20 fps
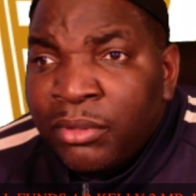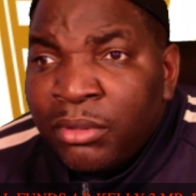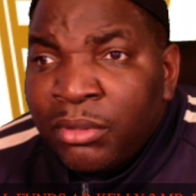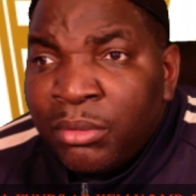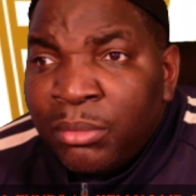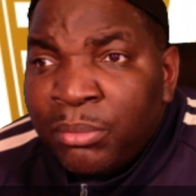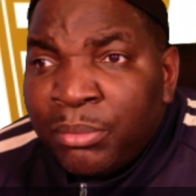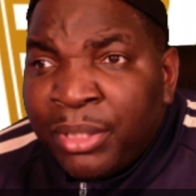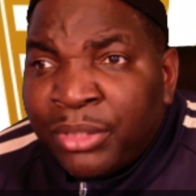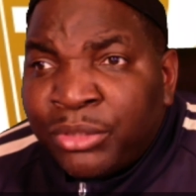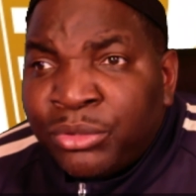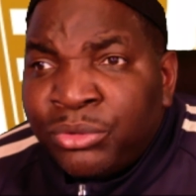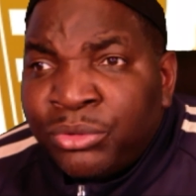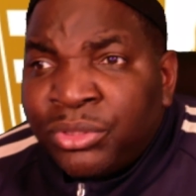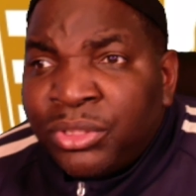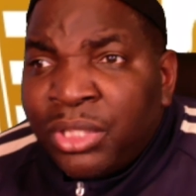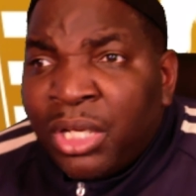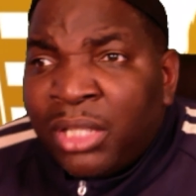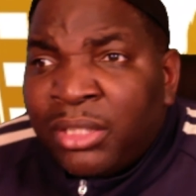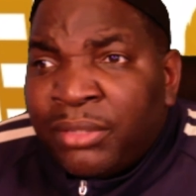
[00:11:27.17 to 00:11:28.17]
But you
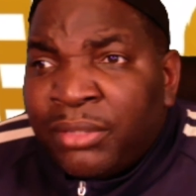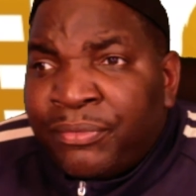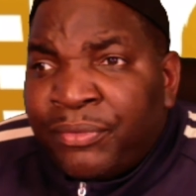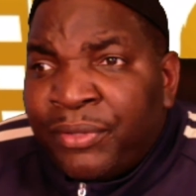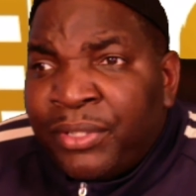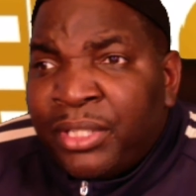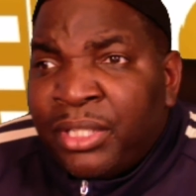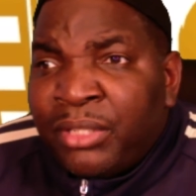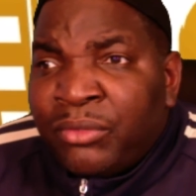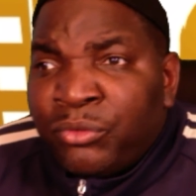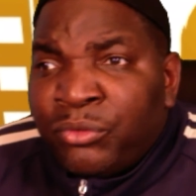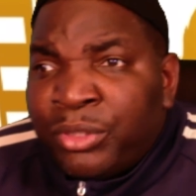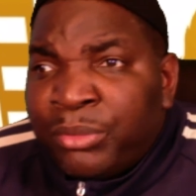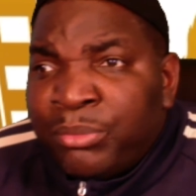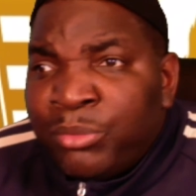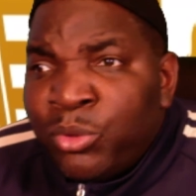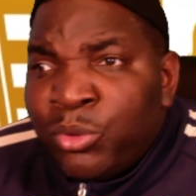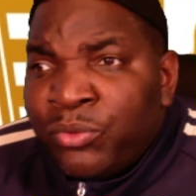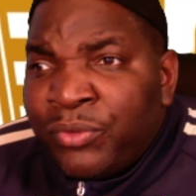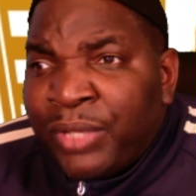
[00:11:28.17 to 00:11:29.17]
saw a defendant
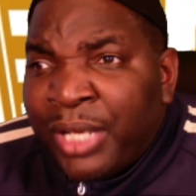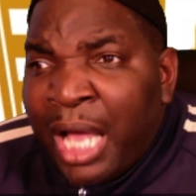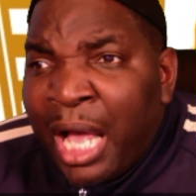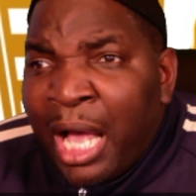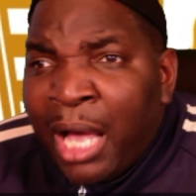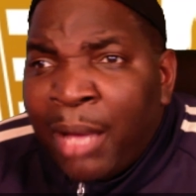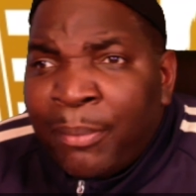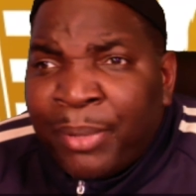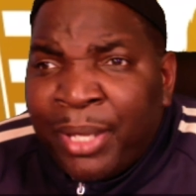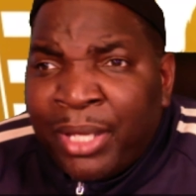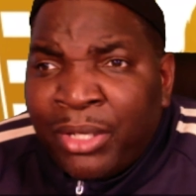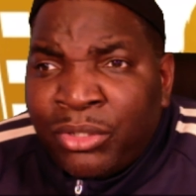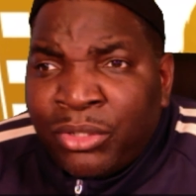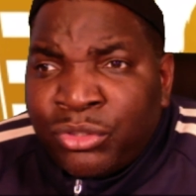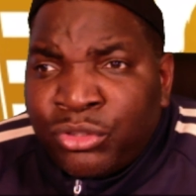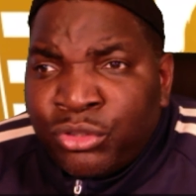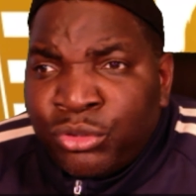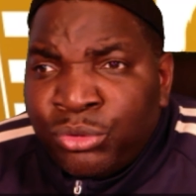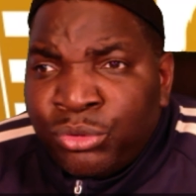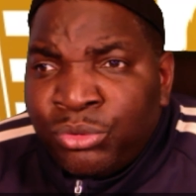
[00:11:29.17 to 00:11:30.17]
remove an iPad or
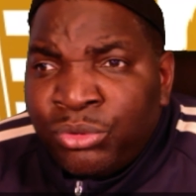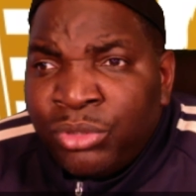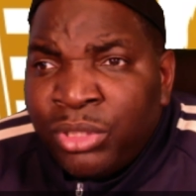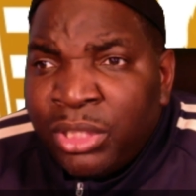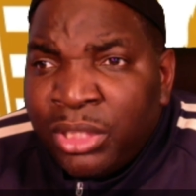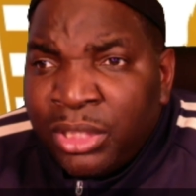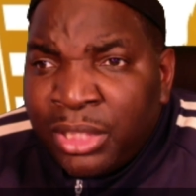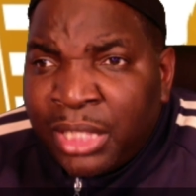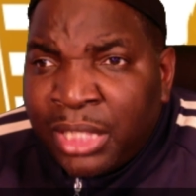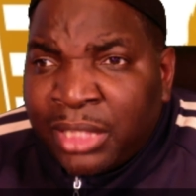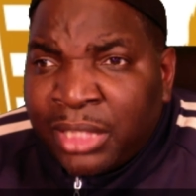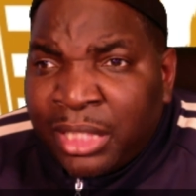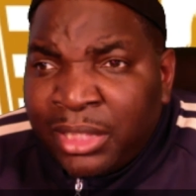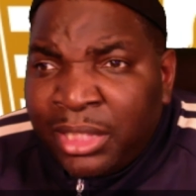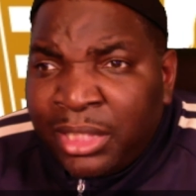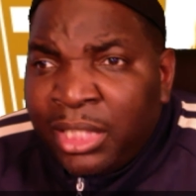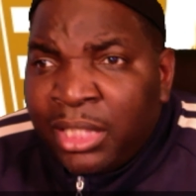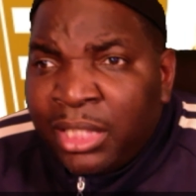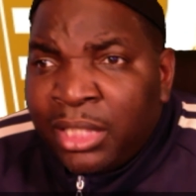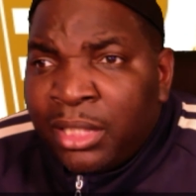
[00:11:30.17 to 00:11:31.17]
two. Yes, I
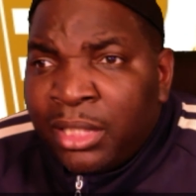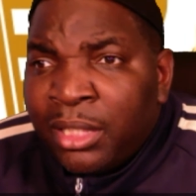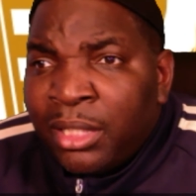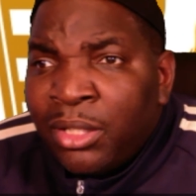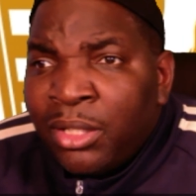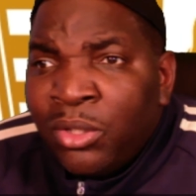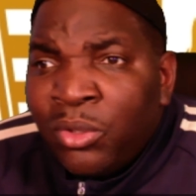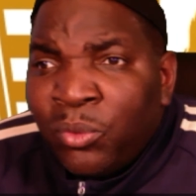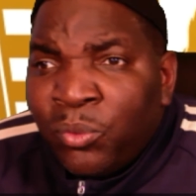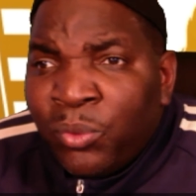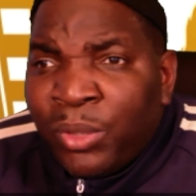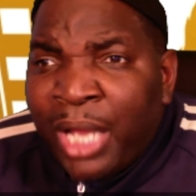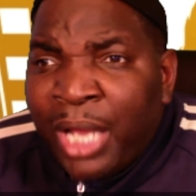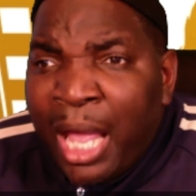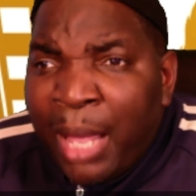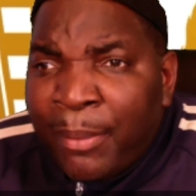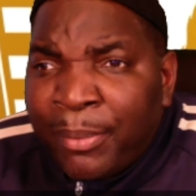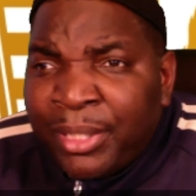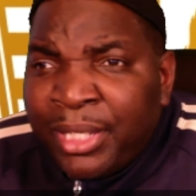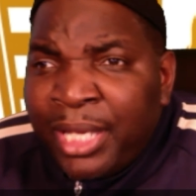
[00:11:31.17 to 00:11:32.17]
did. What
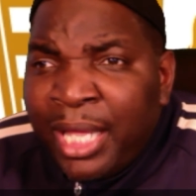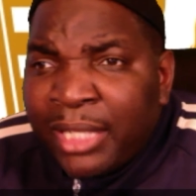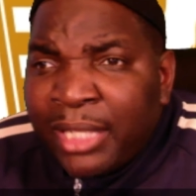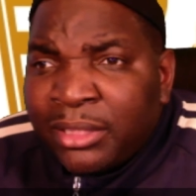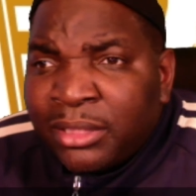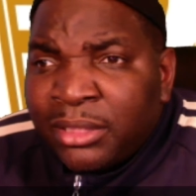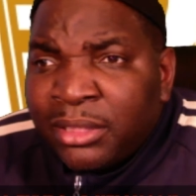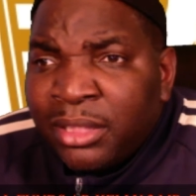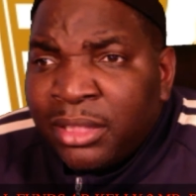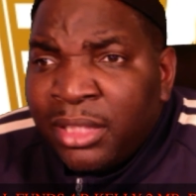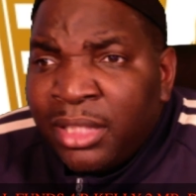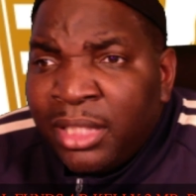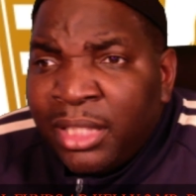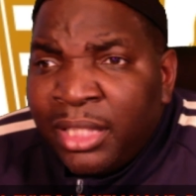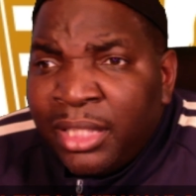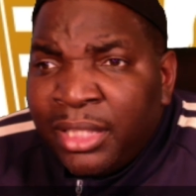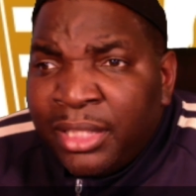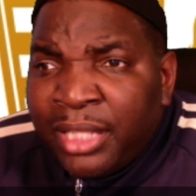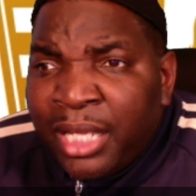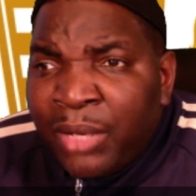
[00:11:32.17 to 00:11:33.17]
happened next?
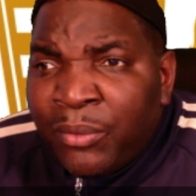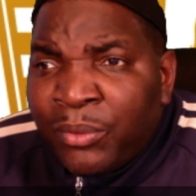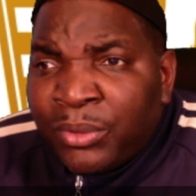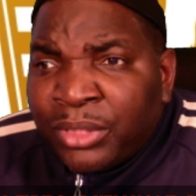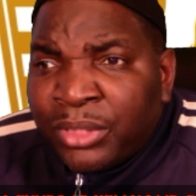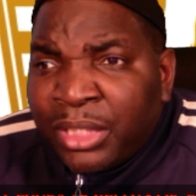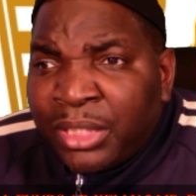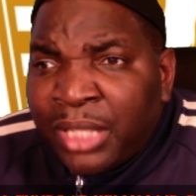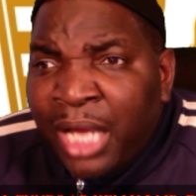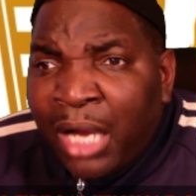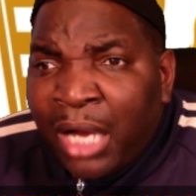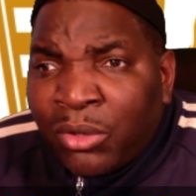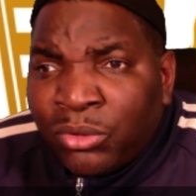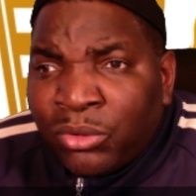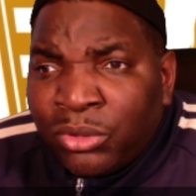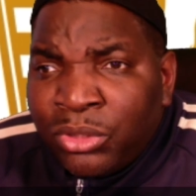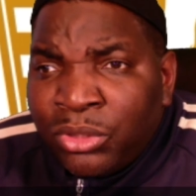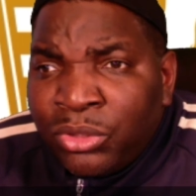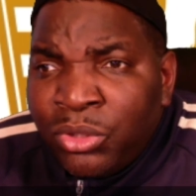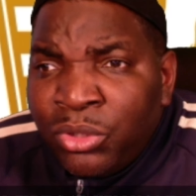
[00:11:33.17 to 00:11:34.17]
There was a knock on
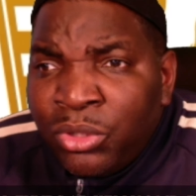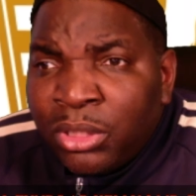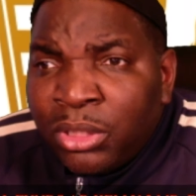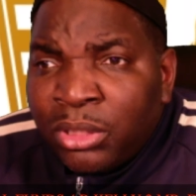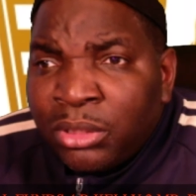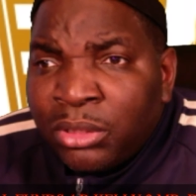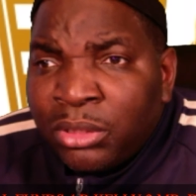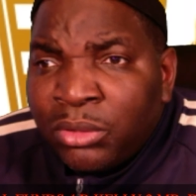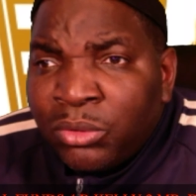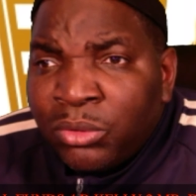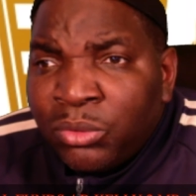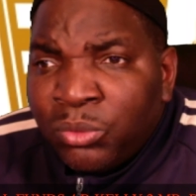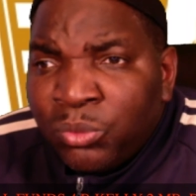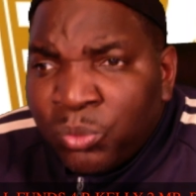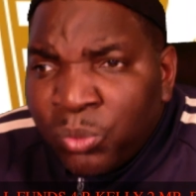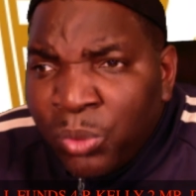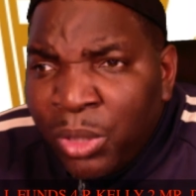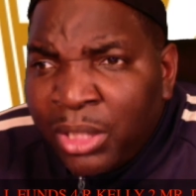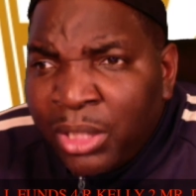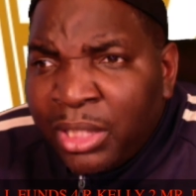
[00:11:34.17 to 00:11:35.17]
the door.
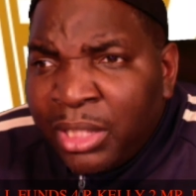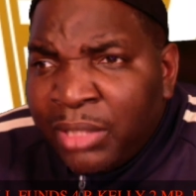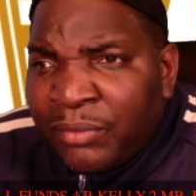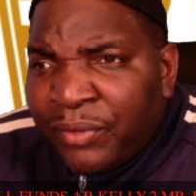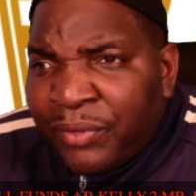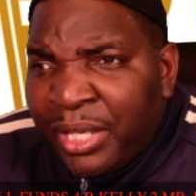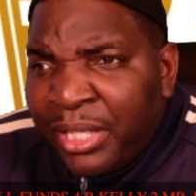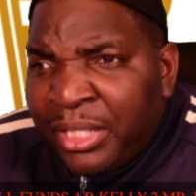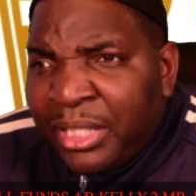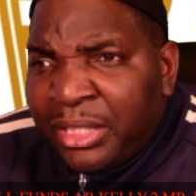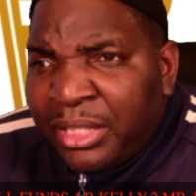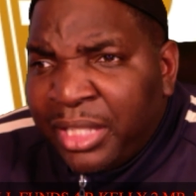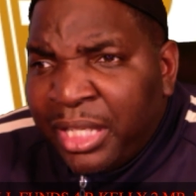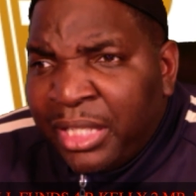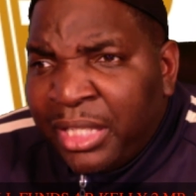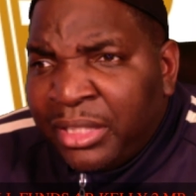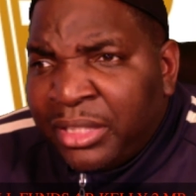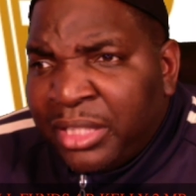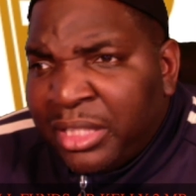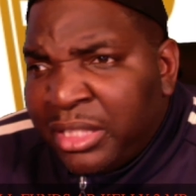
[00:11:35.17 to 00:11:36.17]
What, if
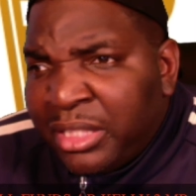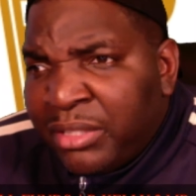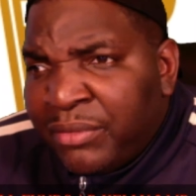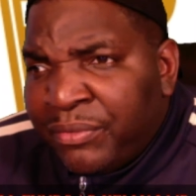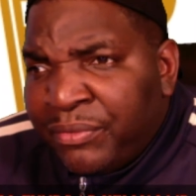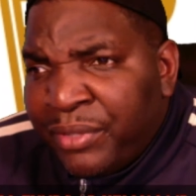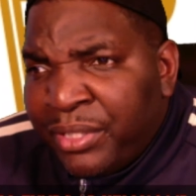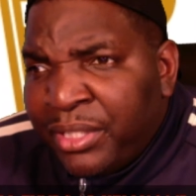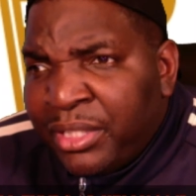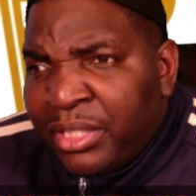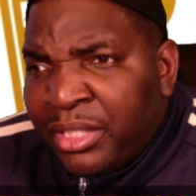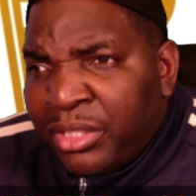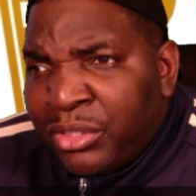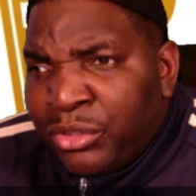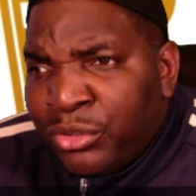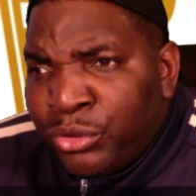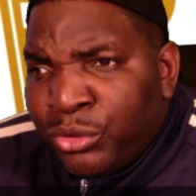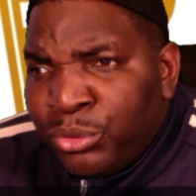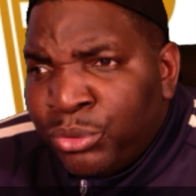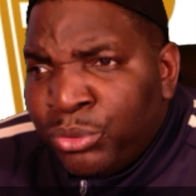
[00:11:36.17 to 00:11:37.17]
anything, did the
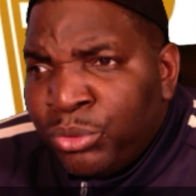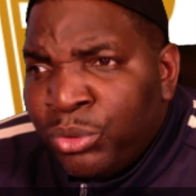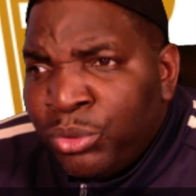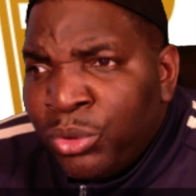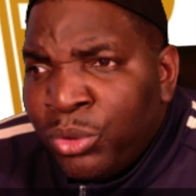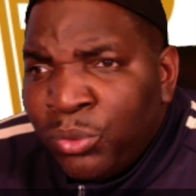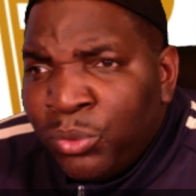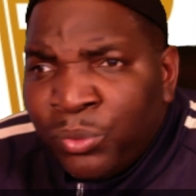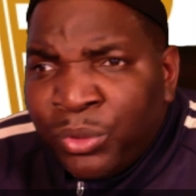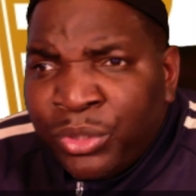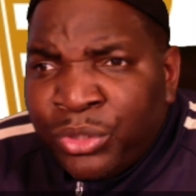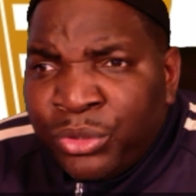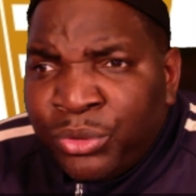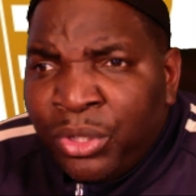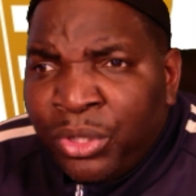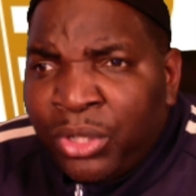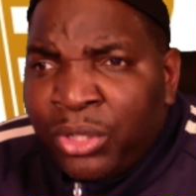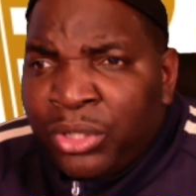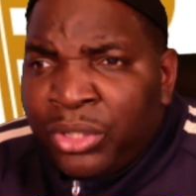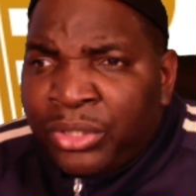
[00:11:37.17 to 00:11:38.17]
defendant do when you
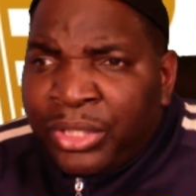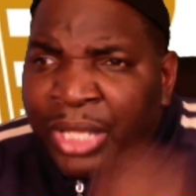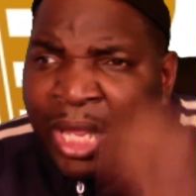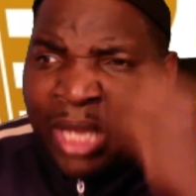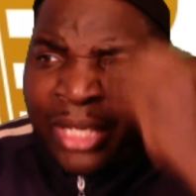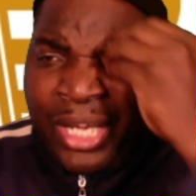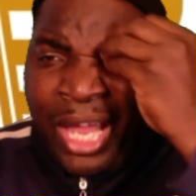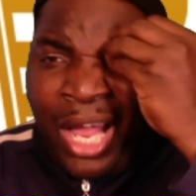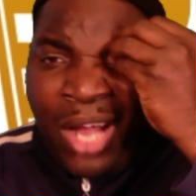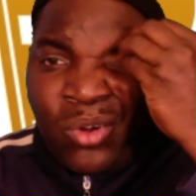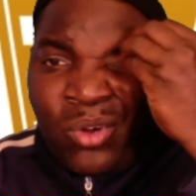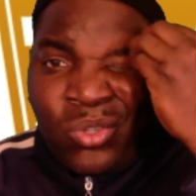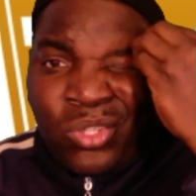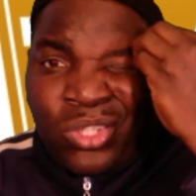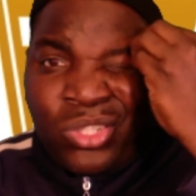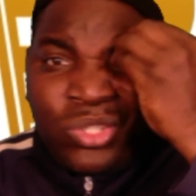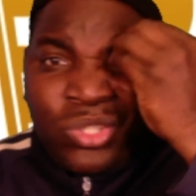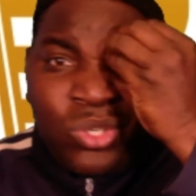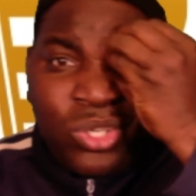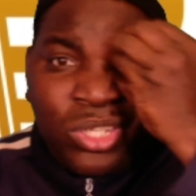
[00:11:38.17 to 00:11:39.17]
heard that knock on the
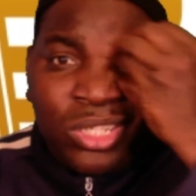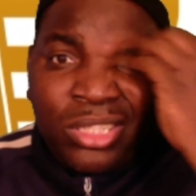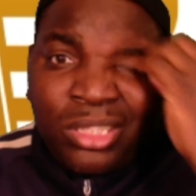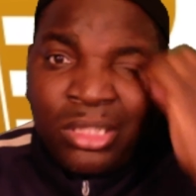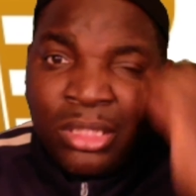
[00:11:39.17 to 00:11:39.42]
door?